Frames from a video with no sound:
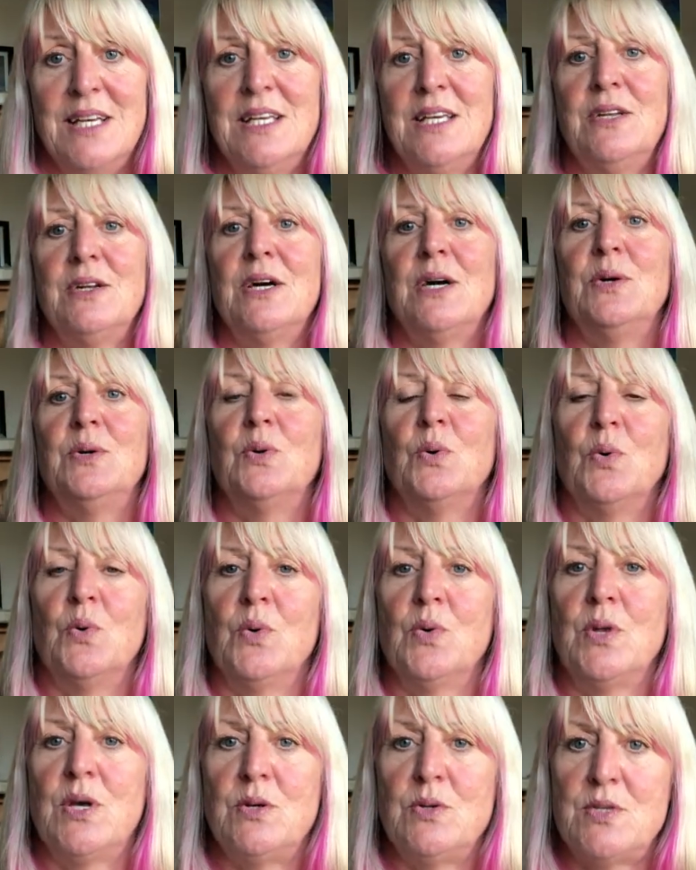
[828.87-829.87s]
you know, and
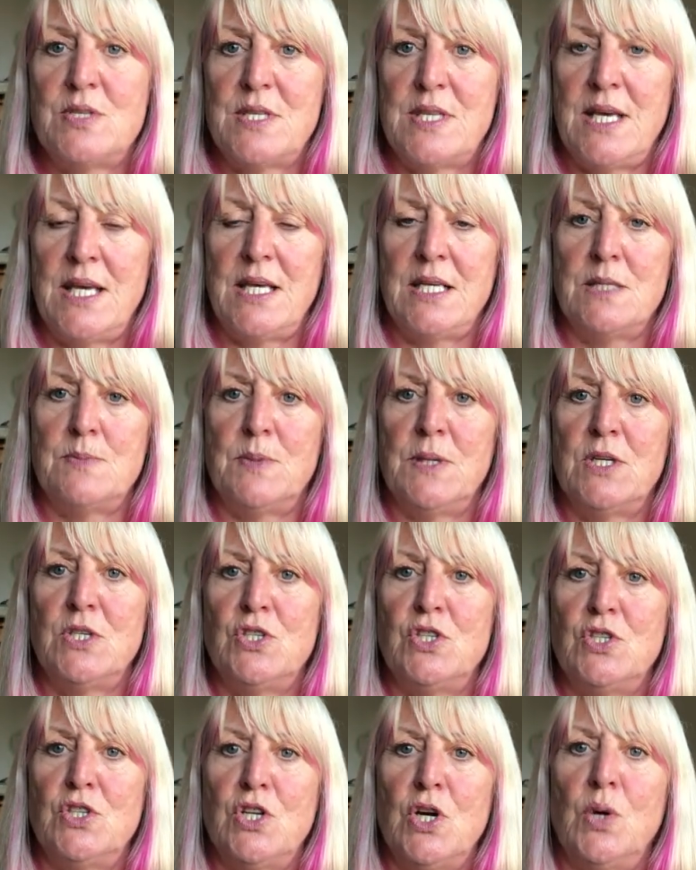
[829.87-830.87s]
all those things,
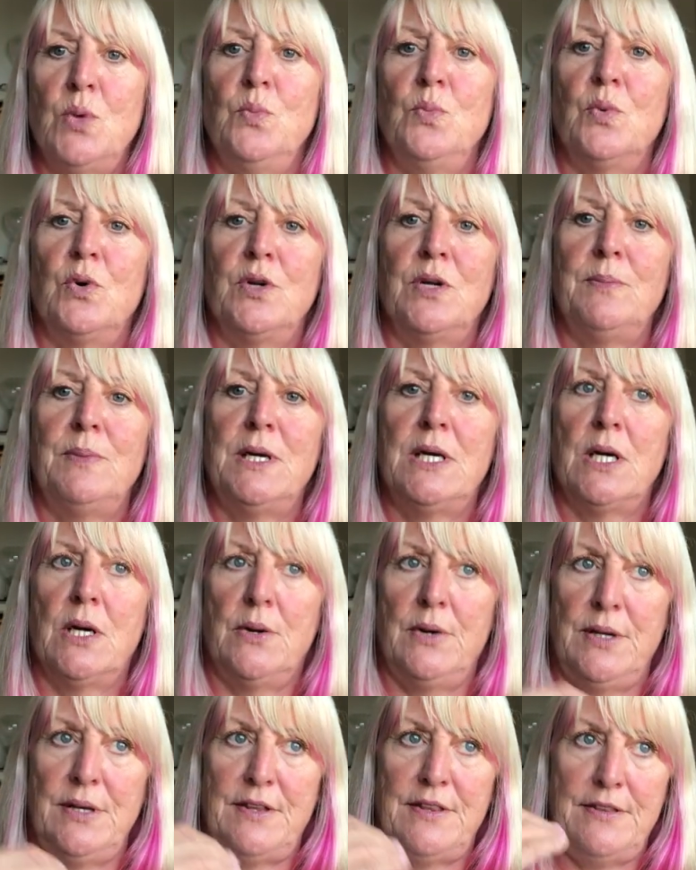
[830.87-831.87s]
because you don't want to be
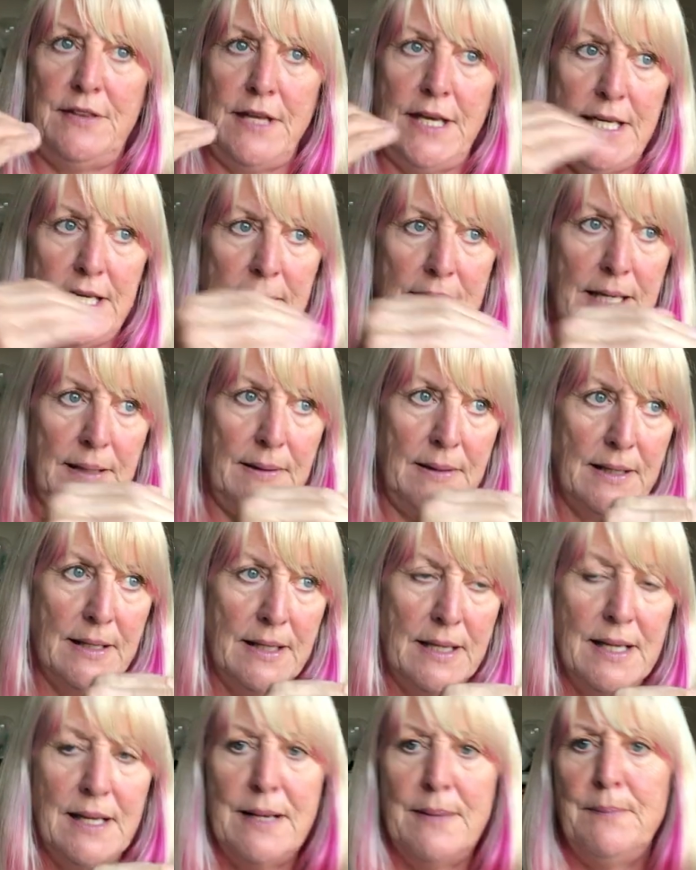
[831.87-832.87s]
going thinking
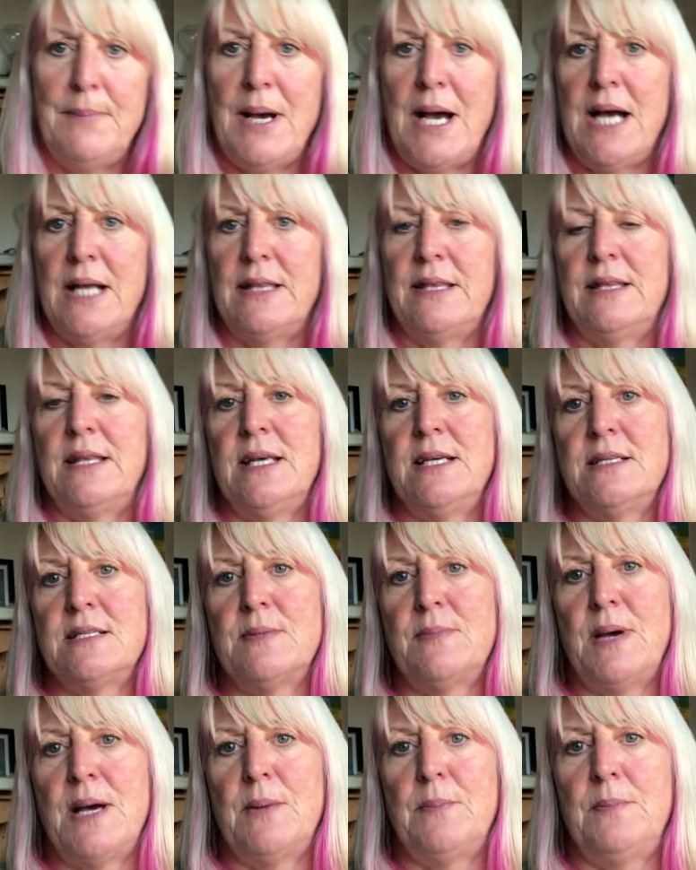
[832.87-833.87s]
bad things
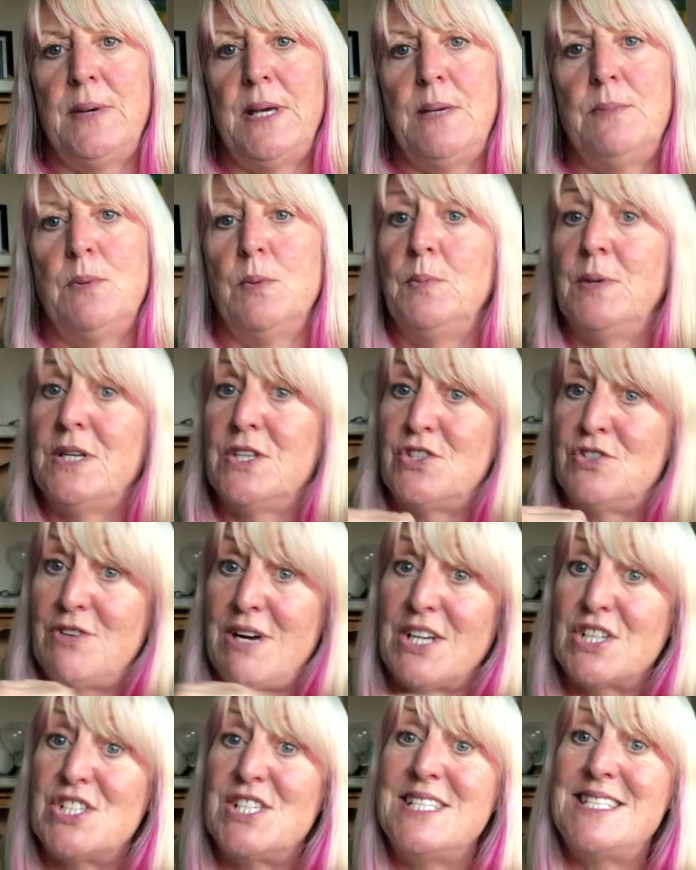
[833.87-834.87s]
about people, because you're
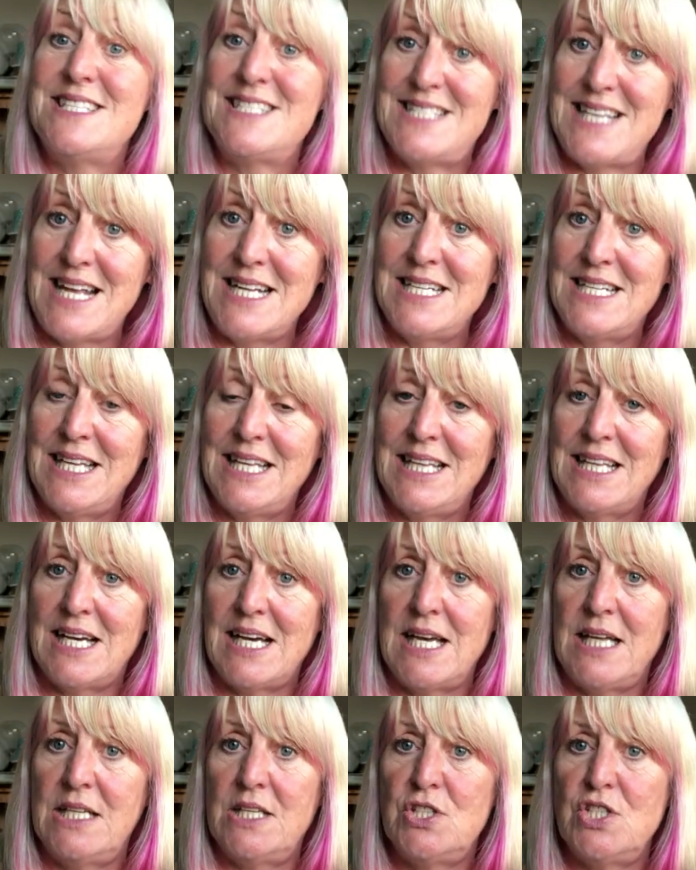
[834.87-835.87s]
actually sending
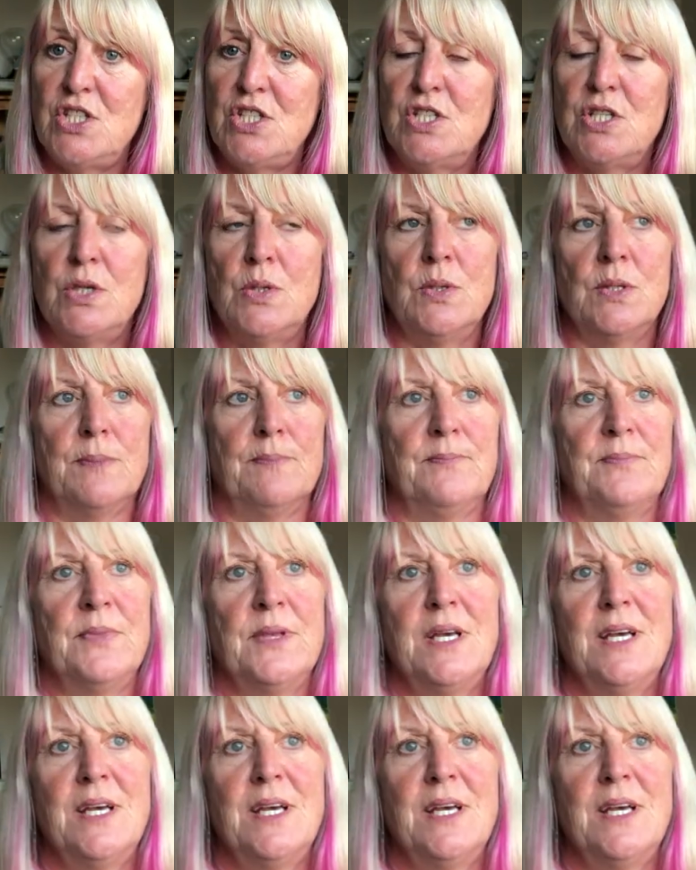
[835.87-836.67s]
that energy to them.